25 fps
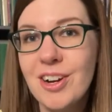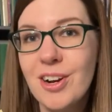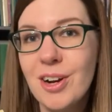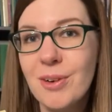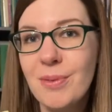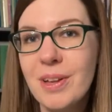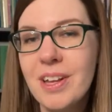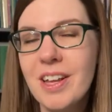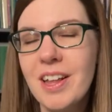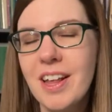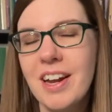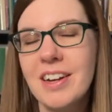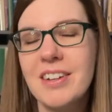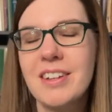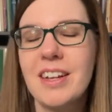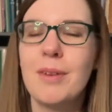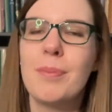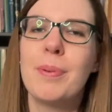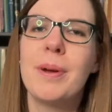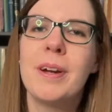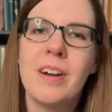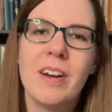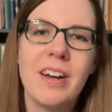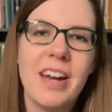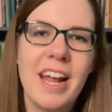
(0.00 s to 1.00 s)
I really liked like
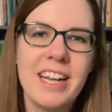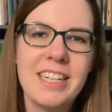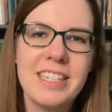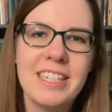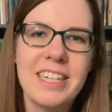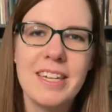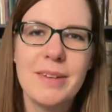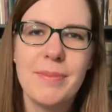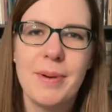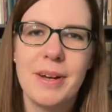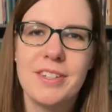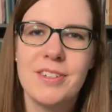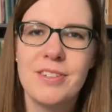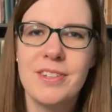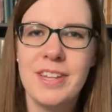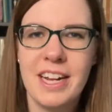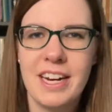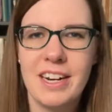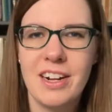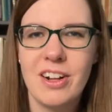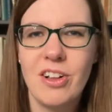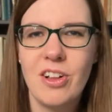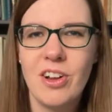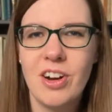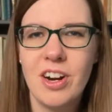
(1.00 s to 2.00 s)
Piranesi by Susanna
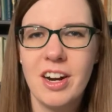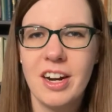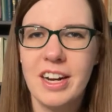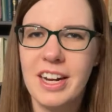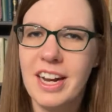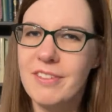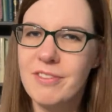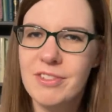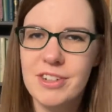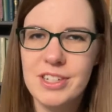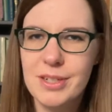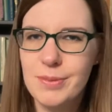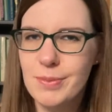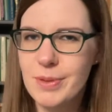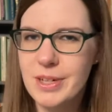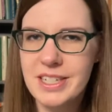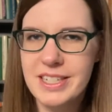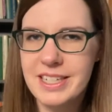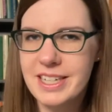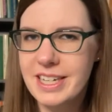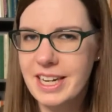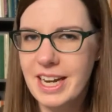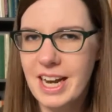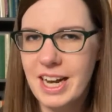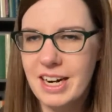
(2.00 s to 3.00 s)
Clarke, if for some reason
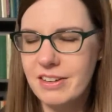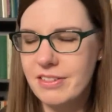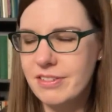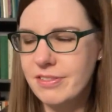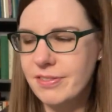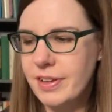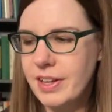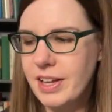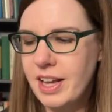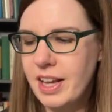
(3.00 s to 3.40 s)
it kind of